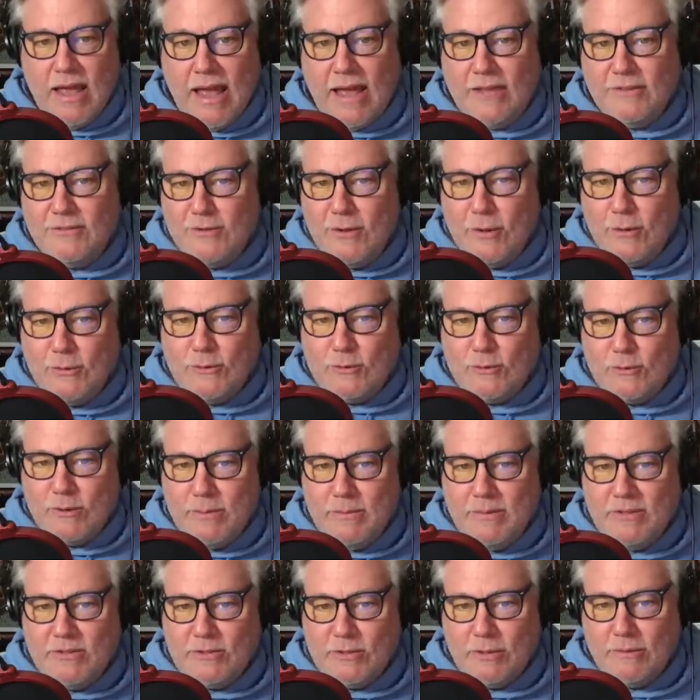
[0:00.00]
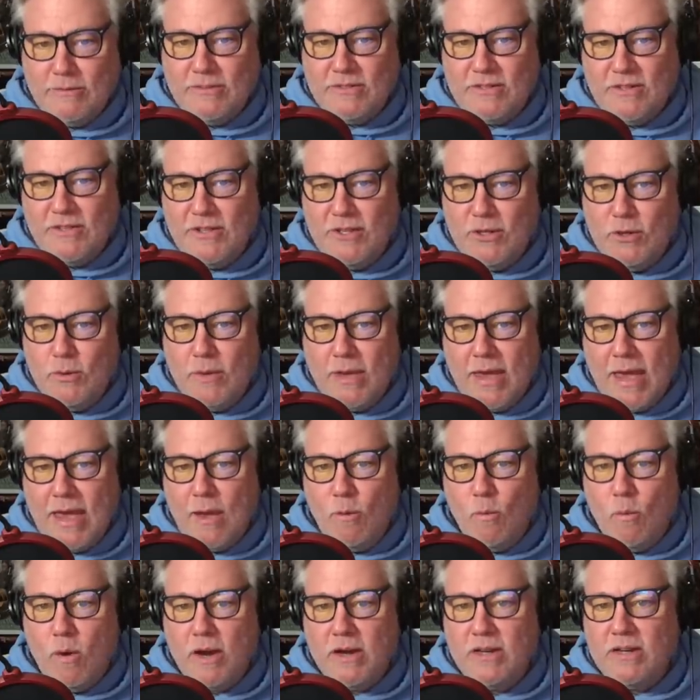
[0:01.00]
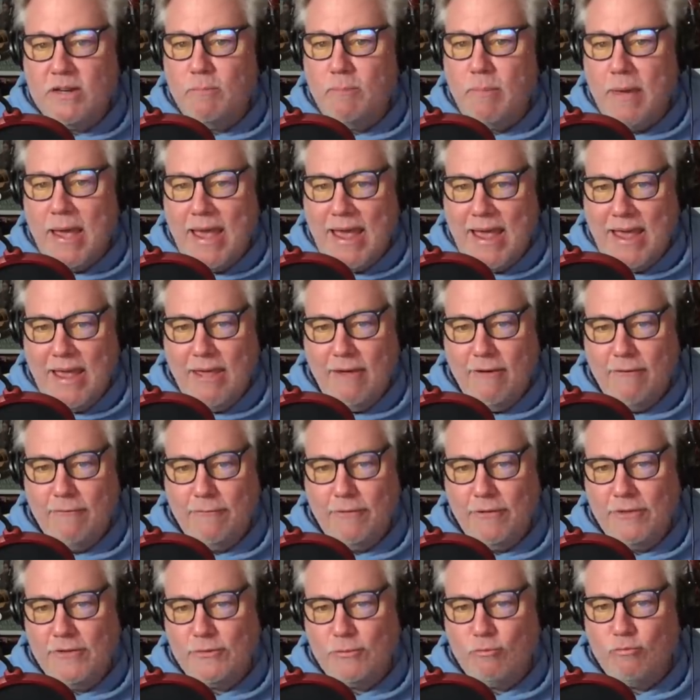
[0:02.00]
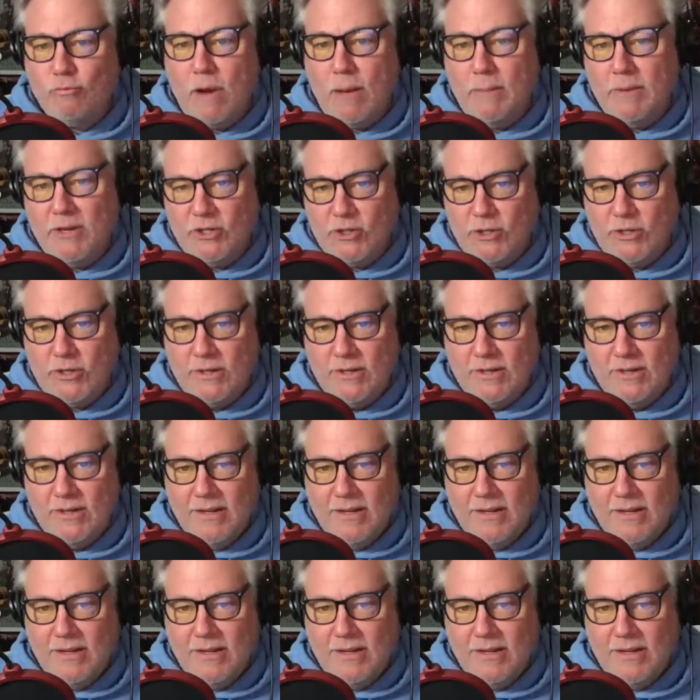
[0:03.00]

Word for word: as no streaming service in the UK wanted to pay for this rubbish.